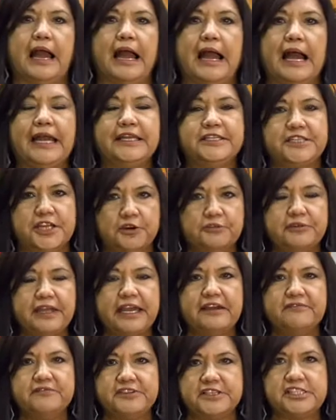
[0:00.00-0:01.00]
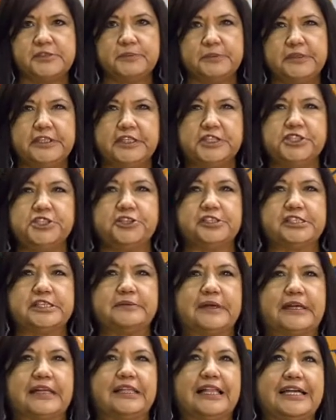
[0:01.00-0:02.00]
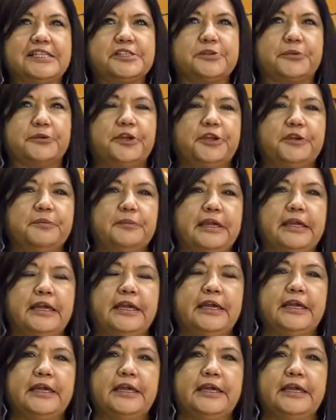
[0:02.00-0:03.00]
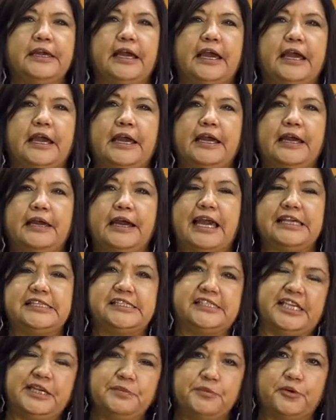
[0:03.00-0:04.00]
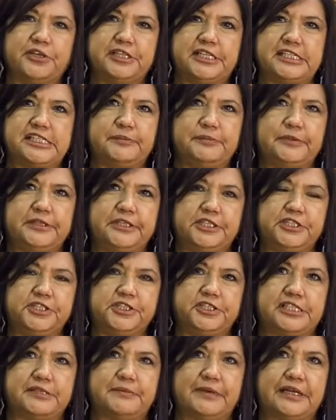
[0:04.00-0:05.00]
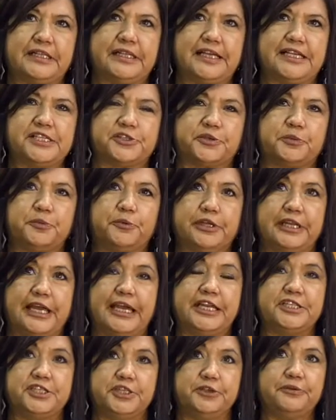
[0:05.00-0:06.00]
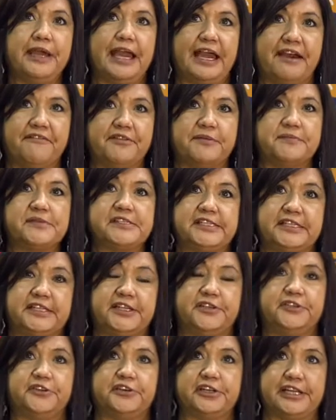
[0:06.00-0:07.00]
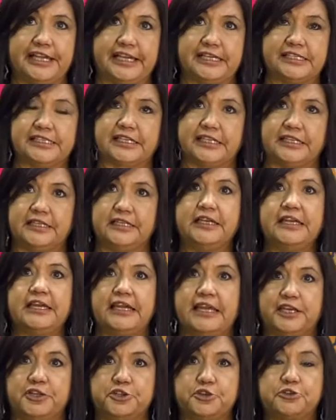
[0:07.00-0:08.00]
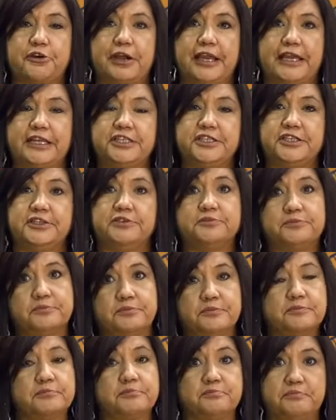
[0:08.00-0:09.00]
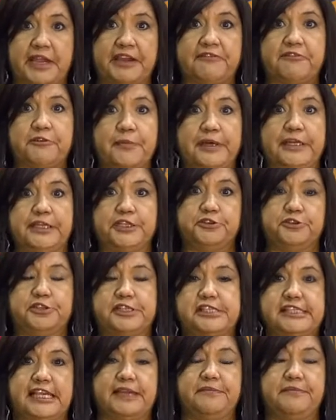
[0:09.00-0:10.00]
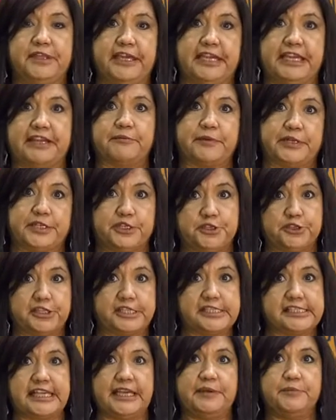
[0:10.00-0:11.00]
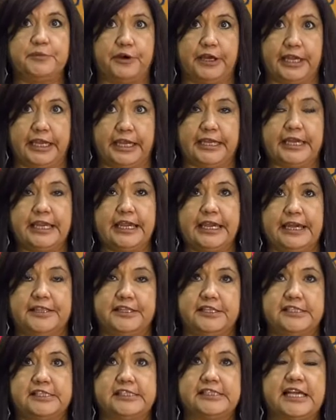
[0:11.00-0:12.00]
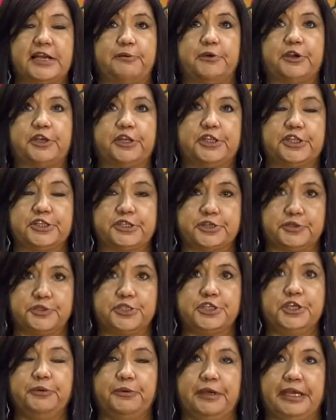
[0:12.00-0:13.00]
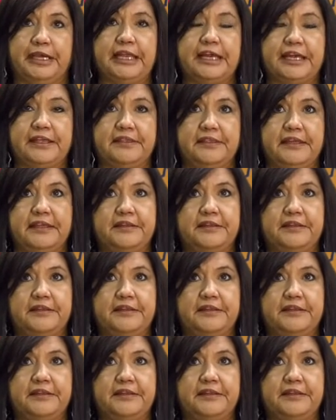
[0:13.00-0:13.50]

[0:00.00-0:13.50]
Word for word: I don't have discipline issues in my classroom. Uh, I see more discipline issues in my classroom when I do have them sit at their desk and, and trying to everybody do the same thing, everybody do it the same way, and this is how we're going to do it.